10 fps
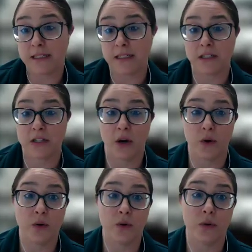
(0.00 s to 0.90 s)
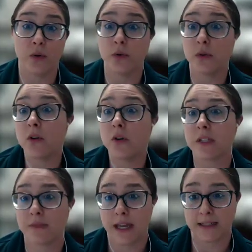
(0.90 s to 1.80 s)
And so who knows
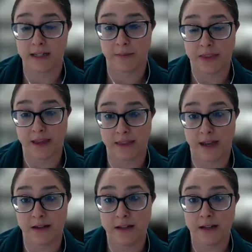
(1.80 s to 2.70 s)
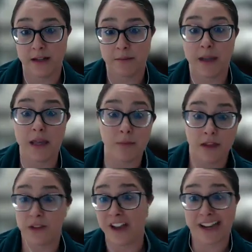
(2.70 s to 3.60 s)
if that's something that may
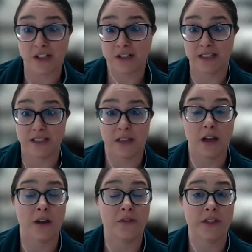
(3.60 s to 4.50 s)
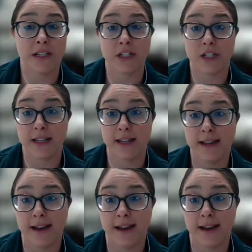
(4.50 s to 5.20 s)
be factored into the conversation.